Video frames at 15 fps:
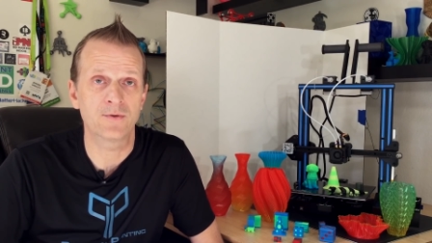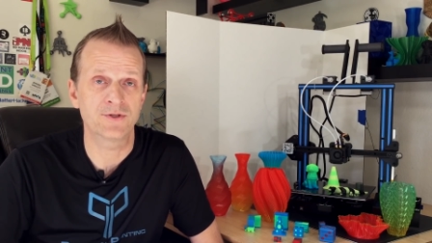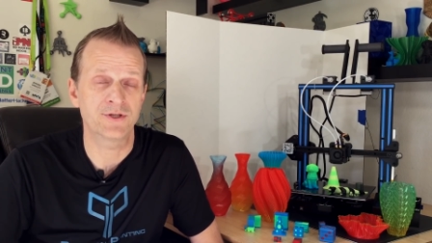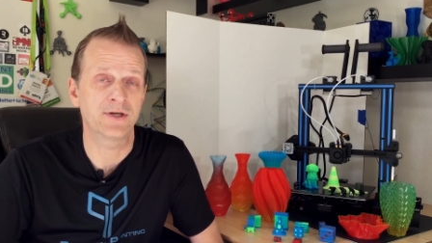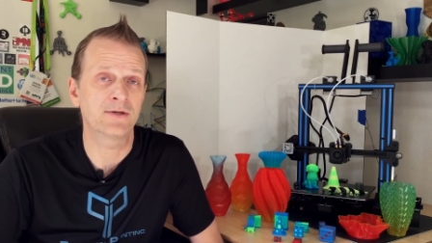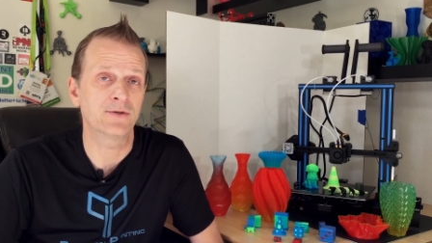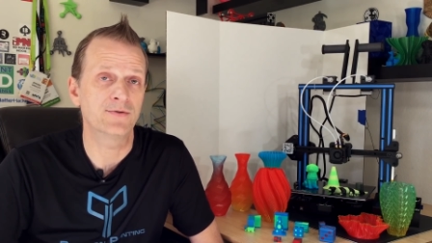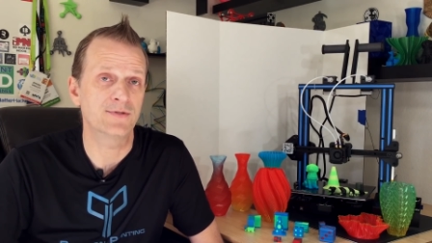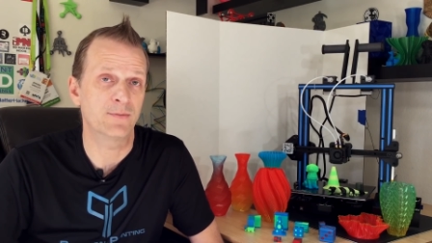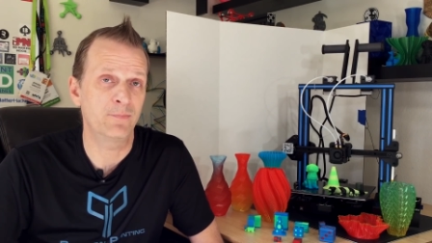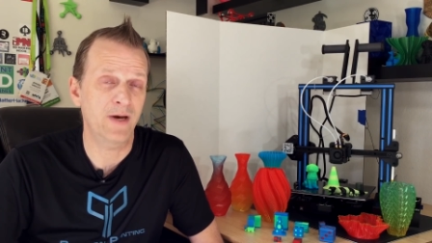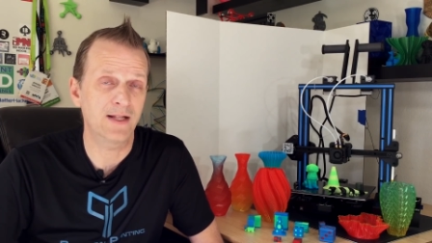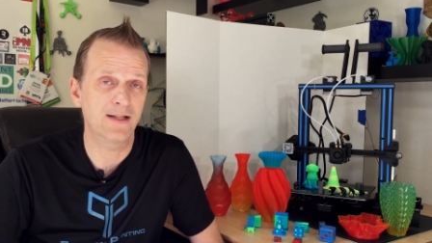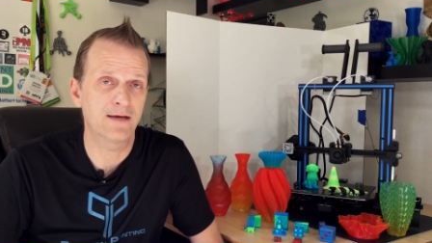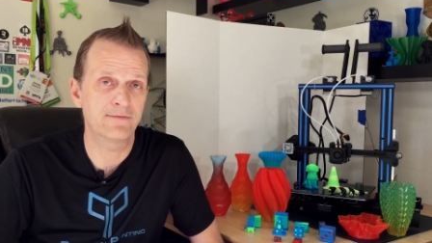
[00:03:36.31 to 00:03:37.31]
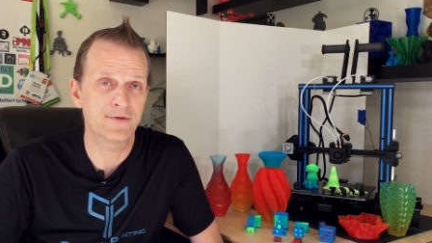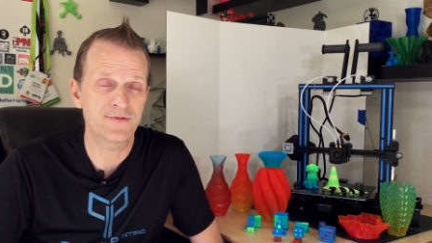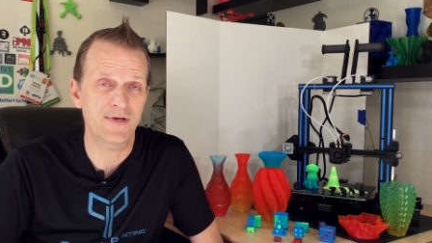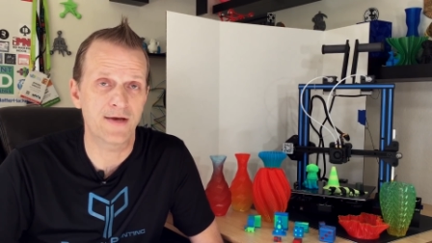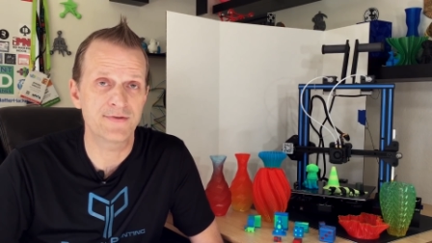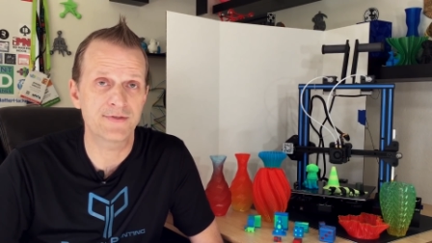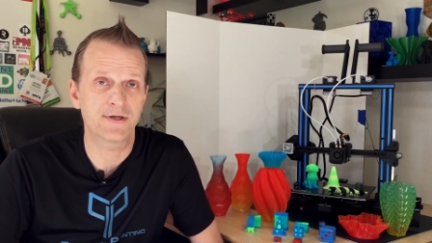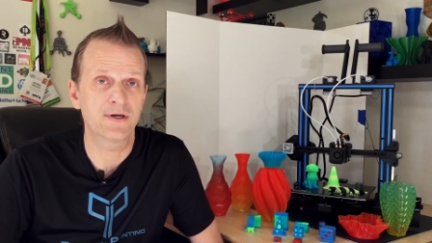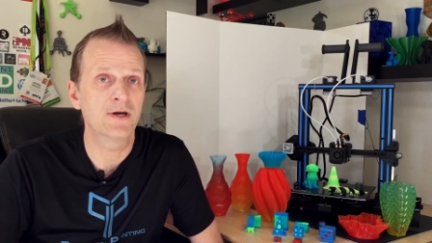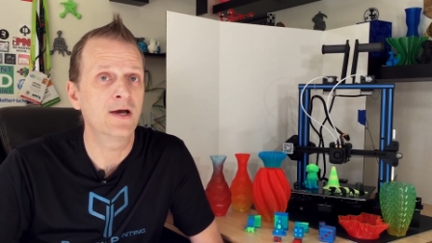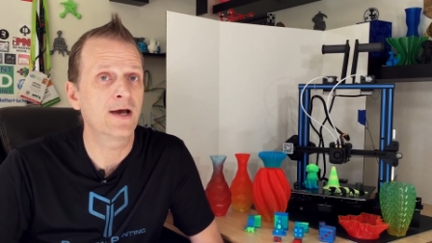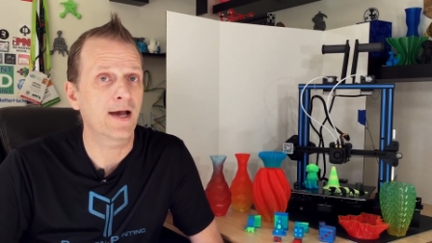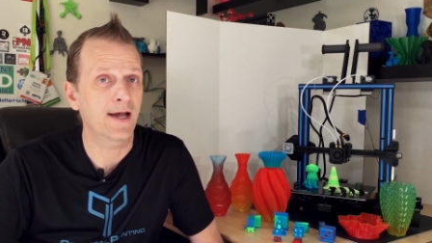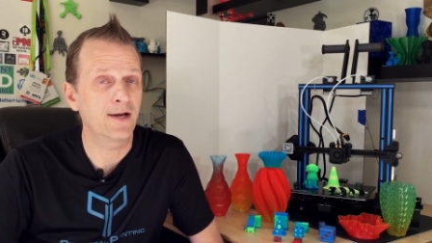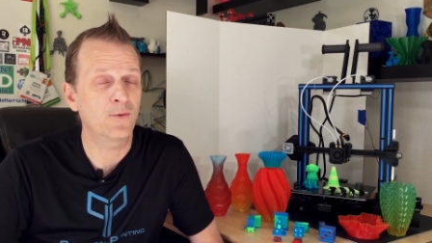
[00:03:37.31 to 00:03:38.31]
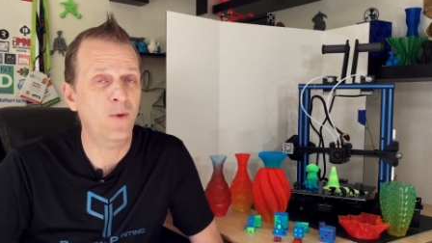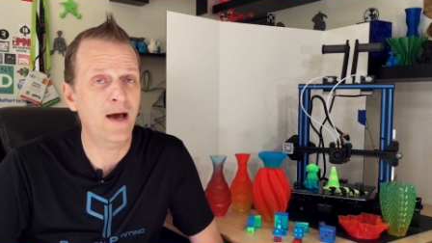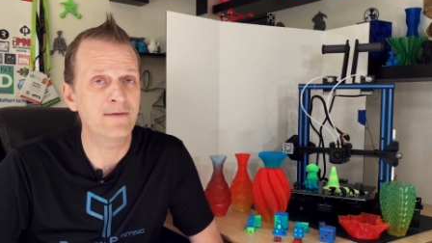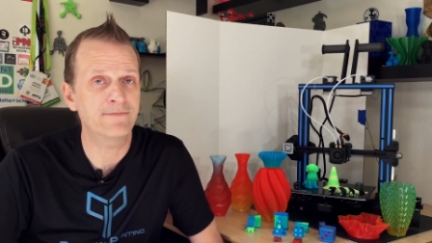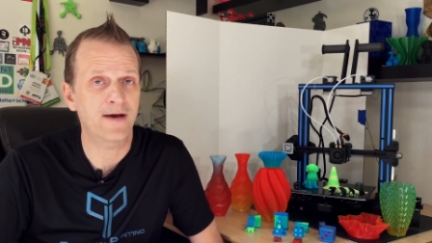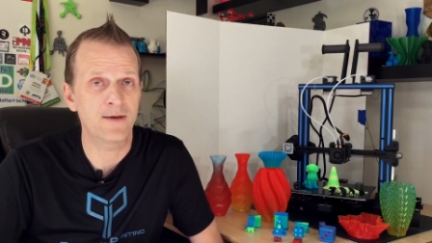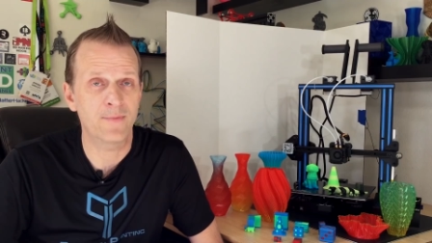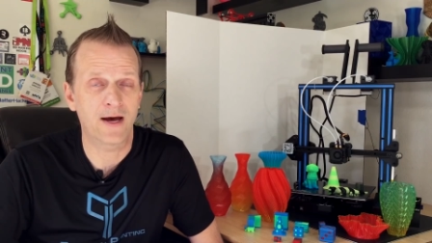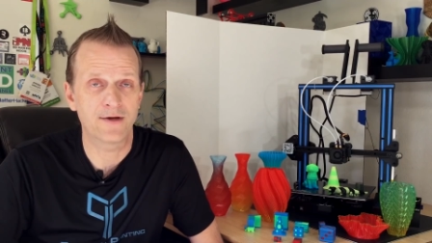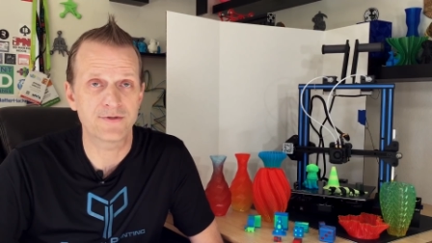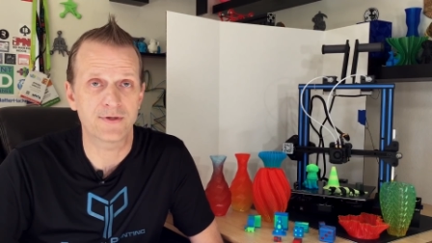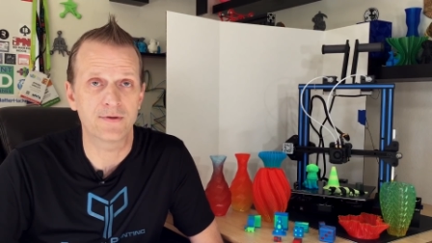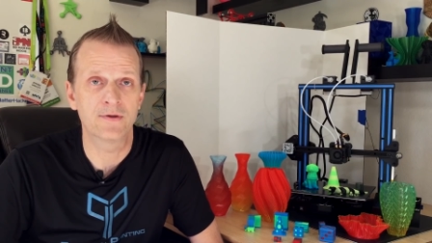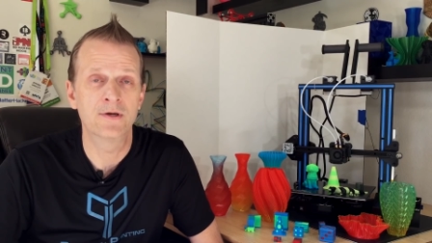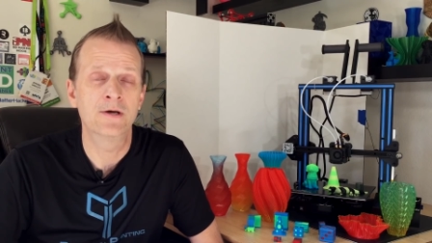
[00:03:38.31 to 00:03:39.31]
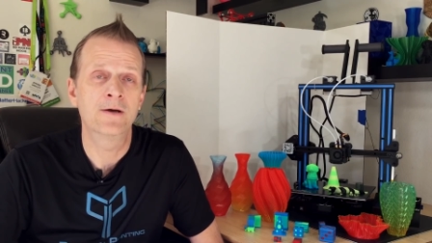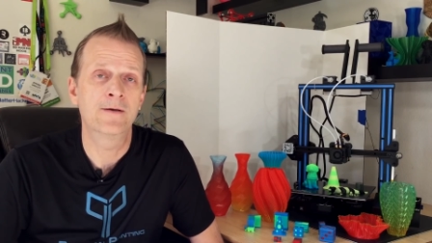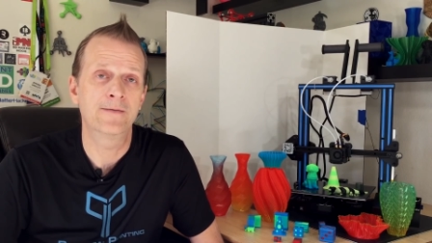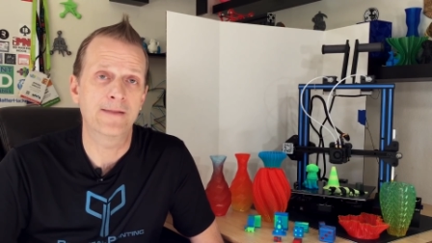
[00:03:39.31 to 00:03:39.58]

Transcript: which includes a bed level sensor and a Wi-Fi module,